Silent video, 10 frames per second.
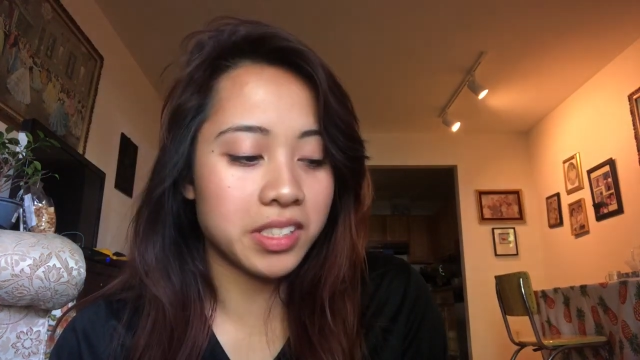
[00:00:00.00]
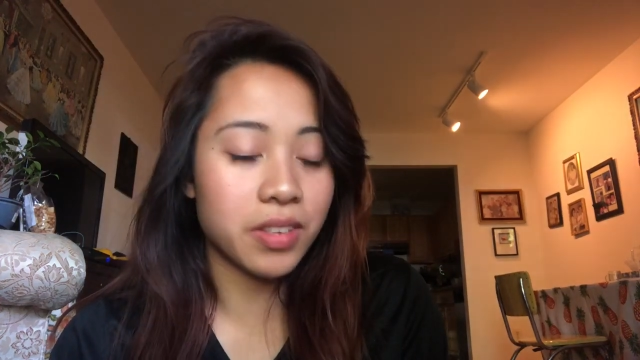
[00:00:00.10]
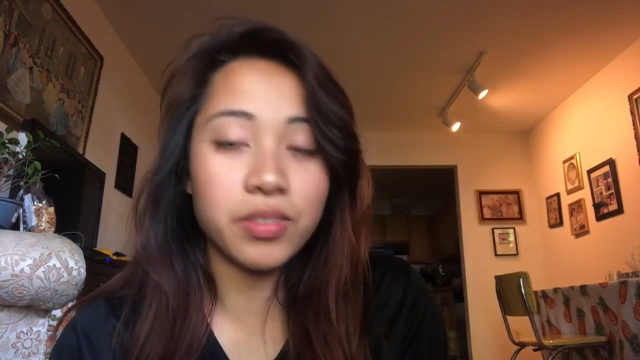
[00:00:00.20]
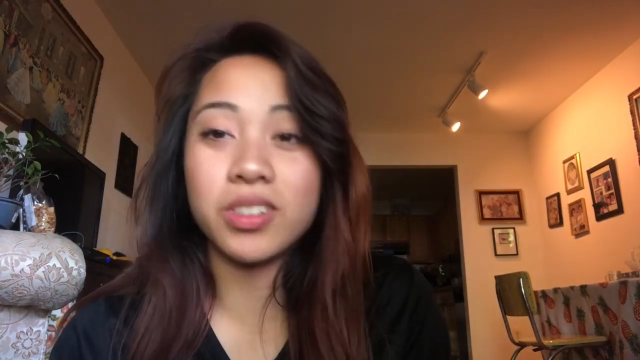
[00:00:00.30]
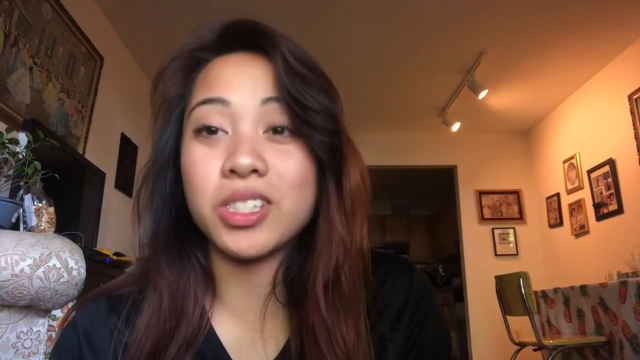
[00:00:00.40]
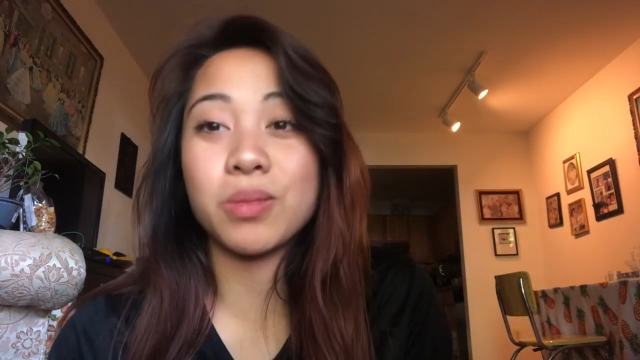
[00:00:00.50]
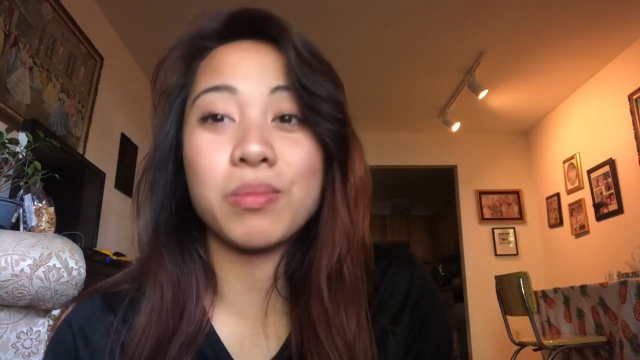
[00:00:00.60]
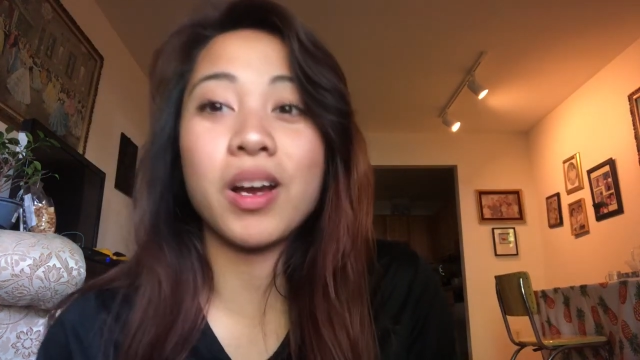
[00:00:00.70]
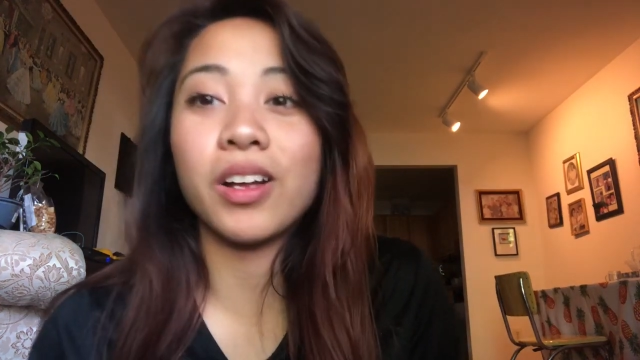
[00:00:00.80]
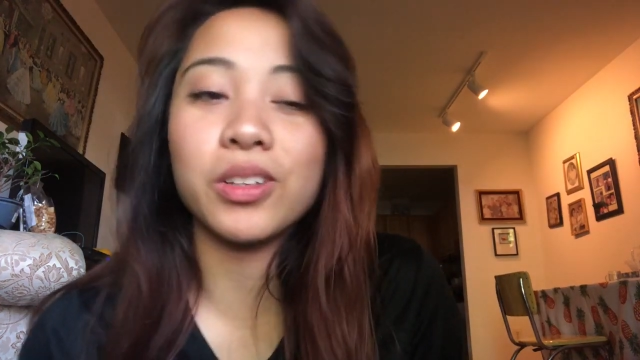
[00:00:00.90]
Definitely
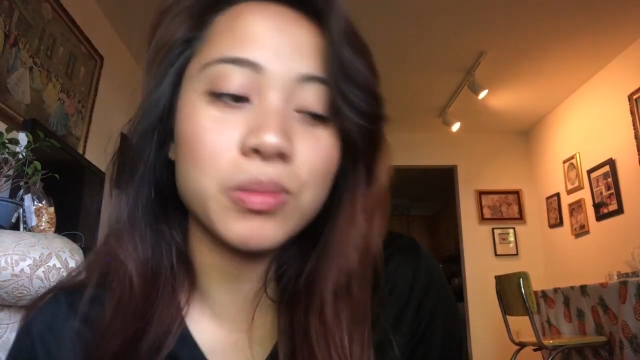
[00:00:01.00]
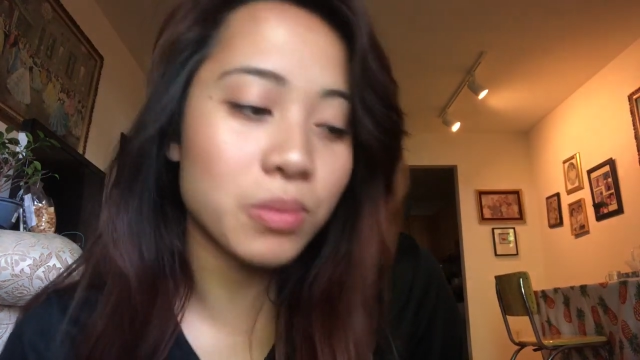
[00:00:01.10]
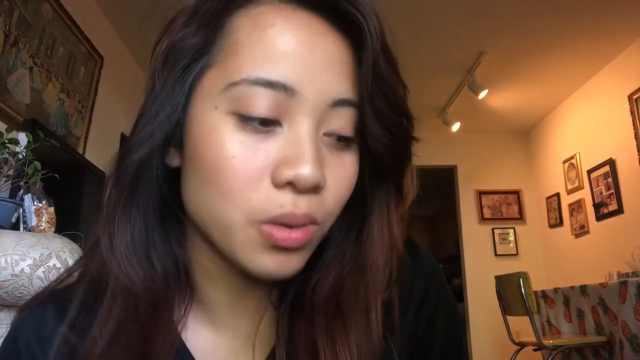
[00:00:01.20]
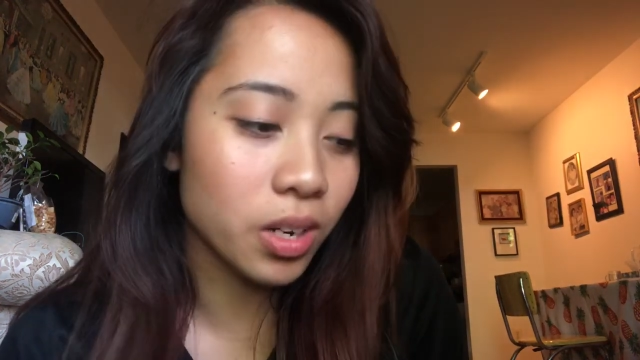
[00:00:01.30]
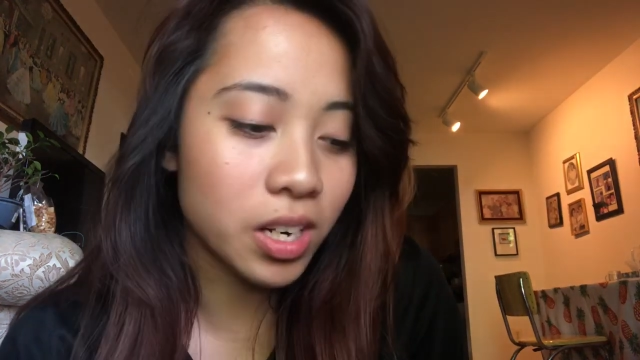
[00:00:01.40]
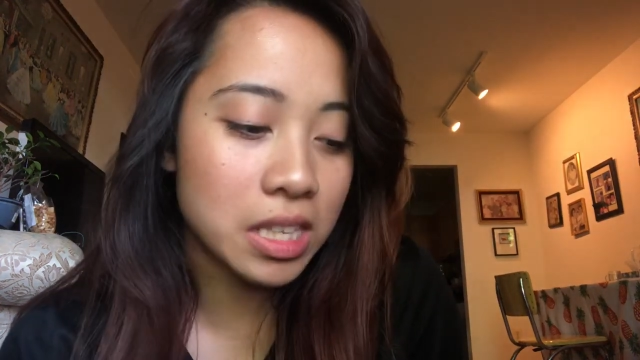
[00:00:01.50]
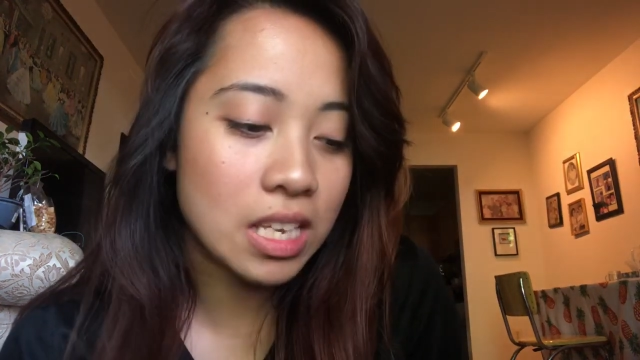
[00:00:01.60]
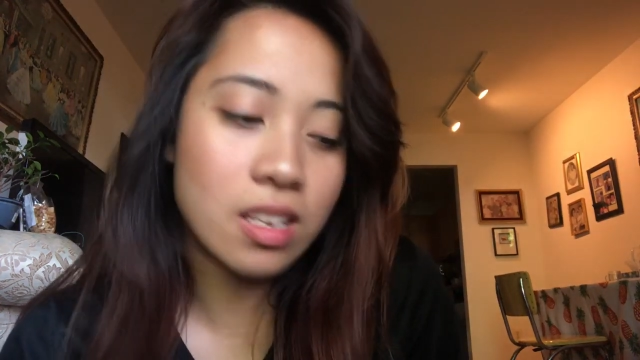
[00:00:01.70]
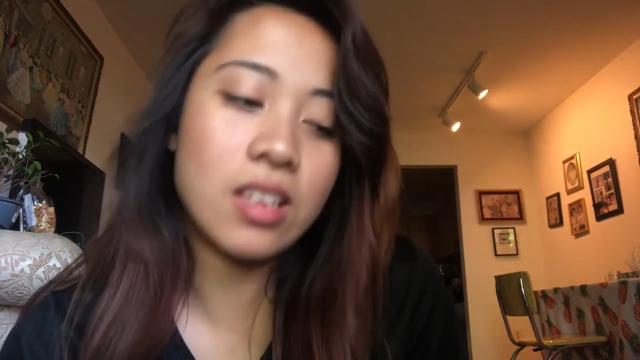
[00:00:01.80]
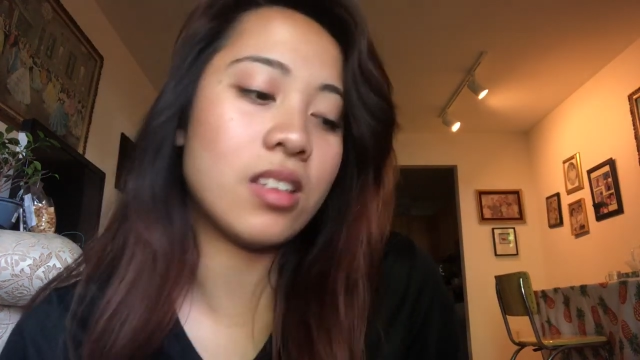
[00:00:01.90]
smiled more at
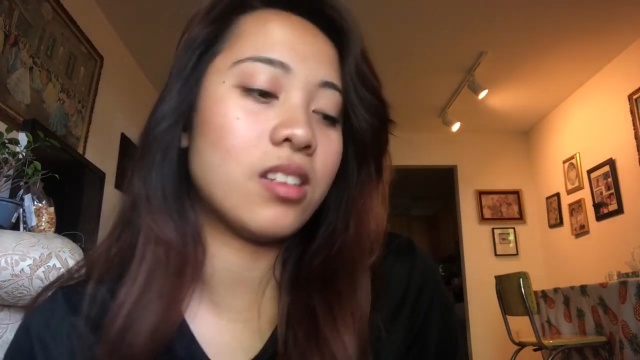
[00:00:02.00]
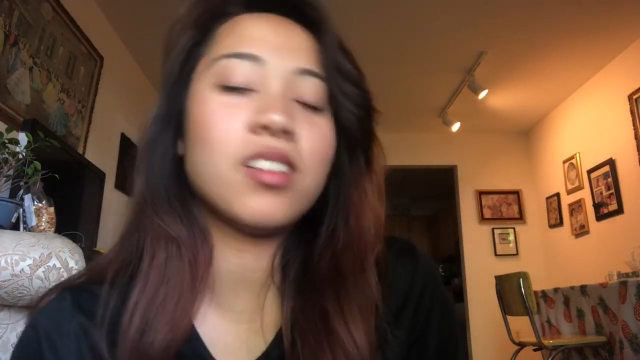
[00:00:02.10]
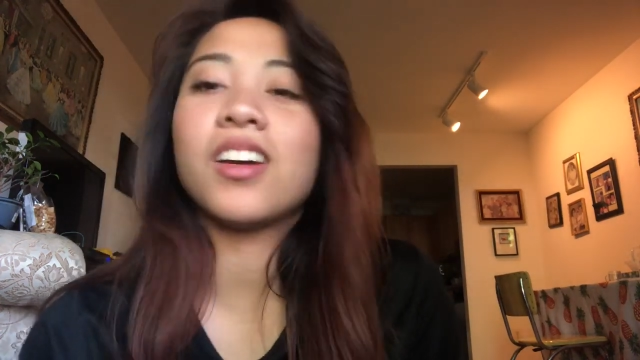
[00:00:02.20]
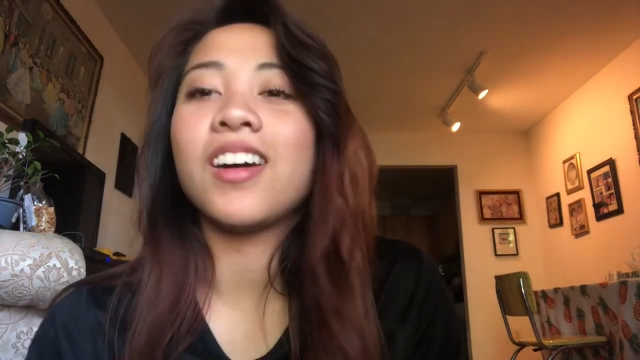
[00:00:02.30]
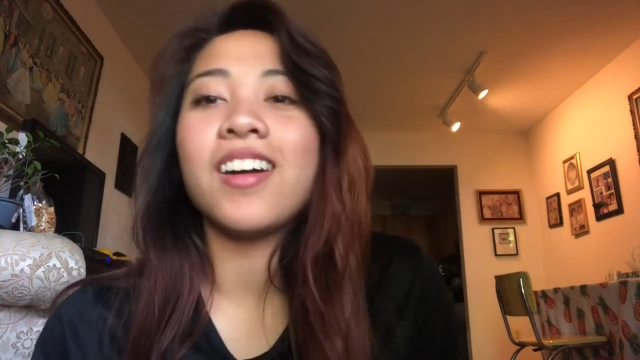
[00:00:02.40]
the end.